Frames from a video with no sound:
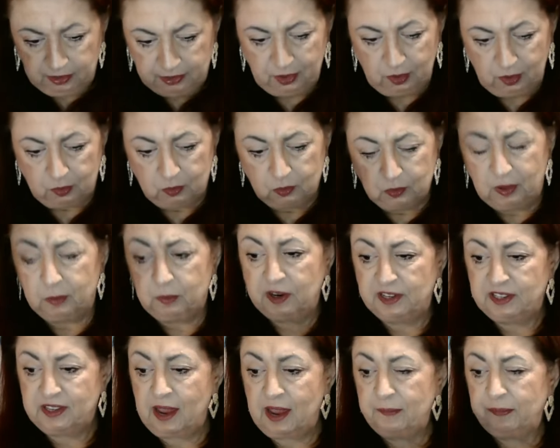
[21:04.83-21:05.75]
So where
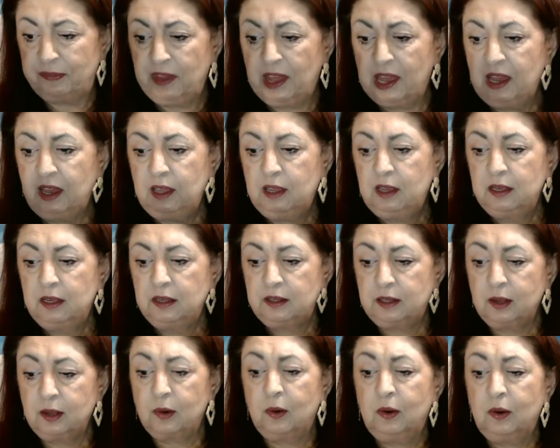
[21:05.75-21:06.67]
was I?
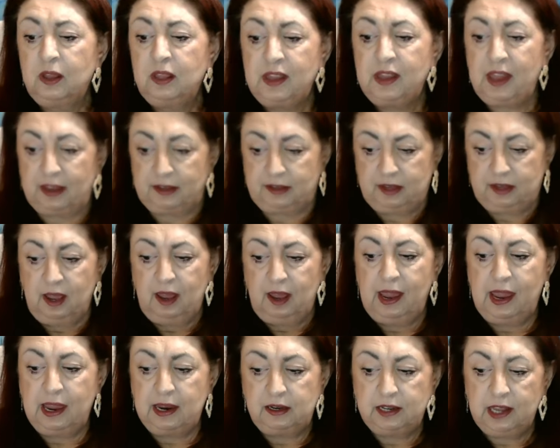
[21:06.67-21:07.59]
So yes,
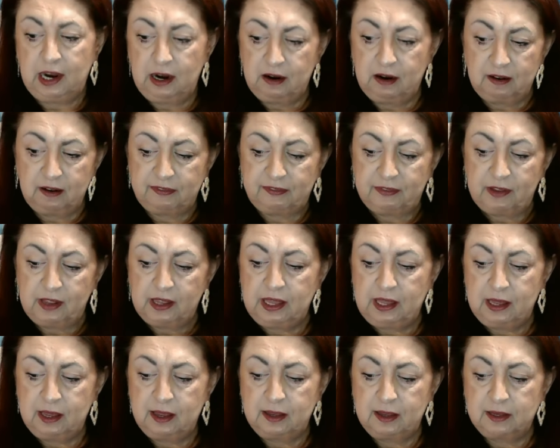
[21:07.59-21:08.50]
a tariff
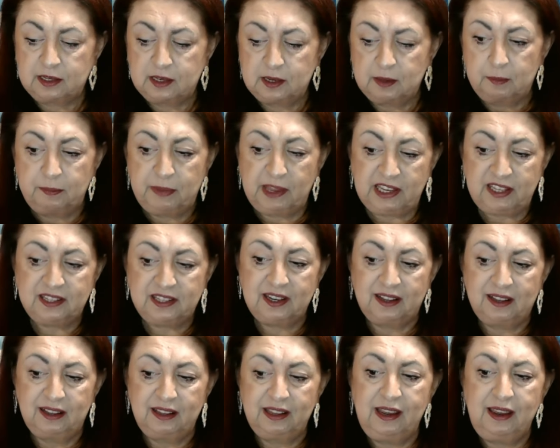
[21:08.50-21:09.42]
is
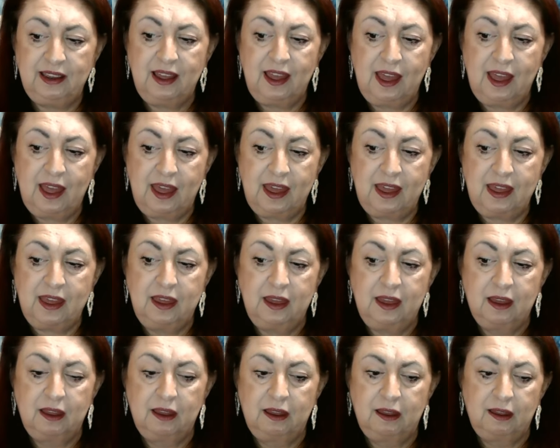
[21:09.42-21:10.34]
basically
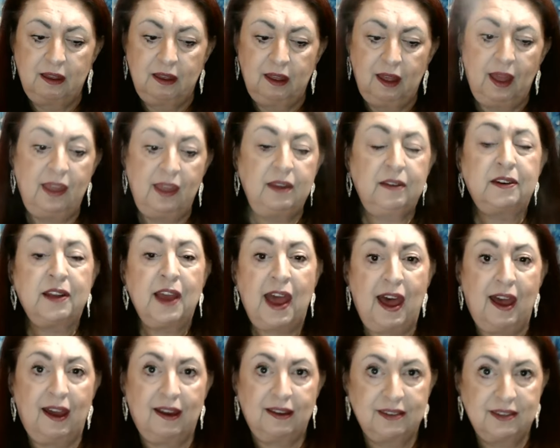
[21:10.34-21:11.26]
a
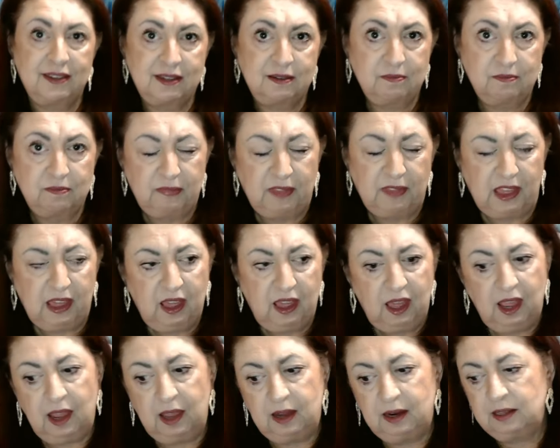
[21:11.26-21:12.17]
tax.
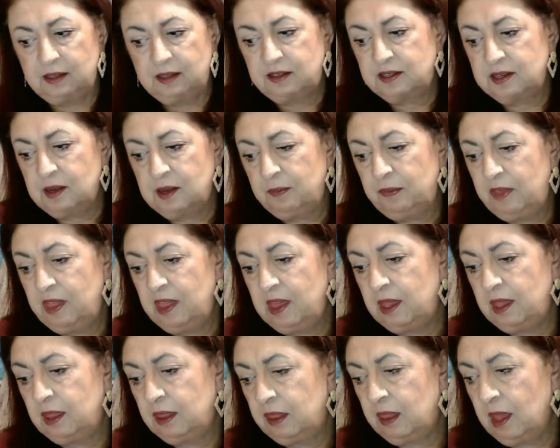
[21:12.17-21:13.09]
And it's
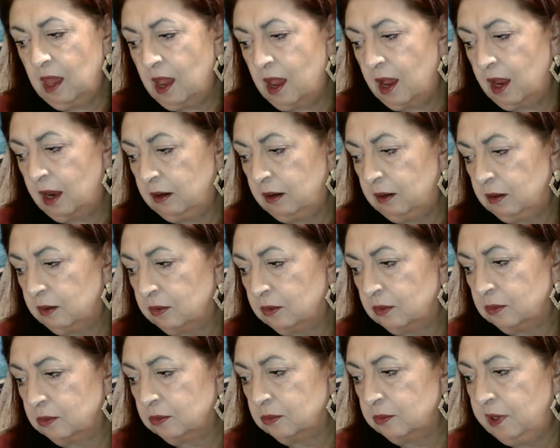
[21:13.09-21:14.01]
something that
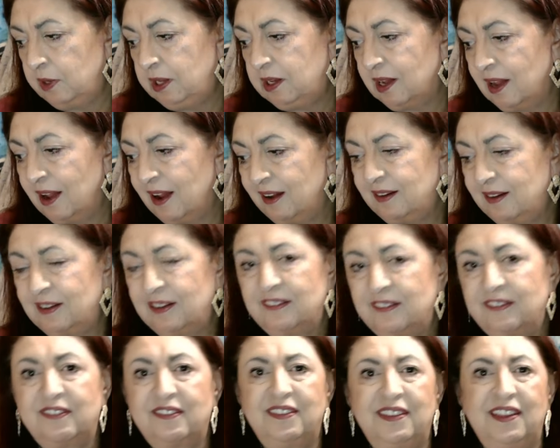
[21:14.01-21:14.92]
we kind
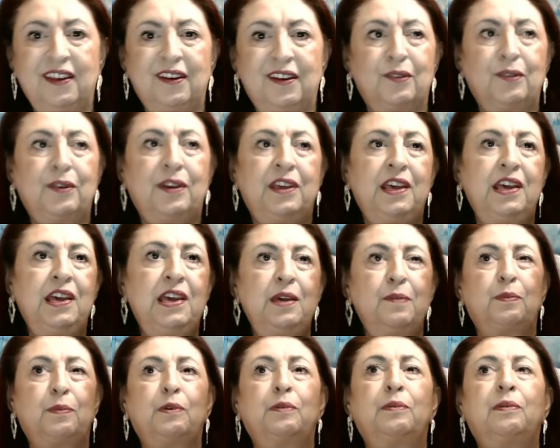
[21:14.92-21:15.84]
of, you know,
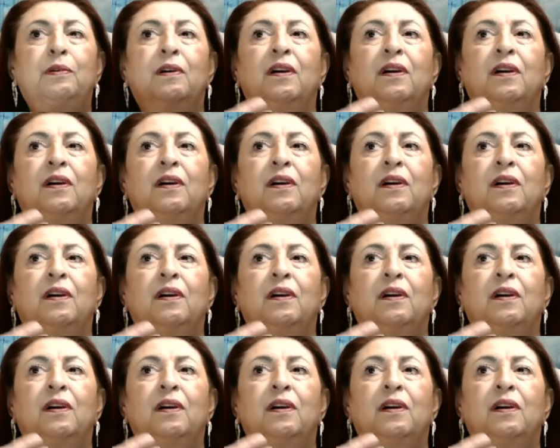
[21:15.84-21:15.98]
keep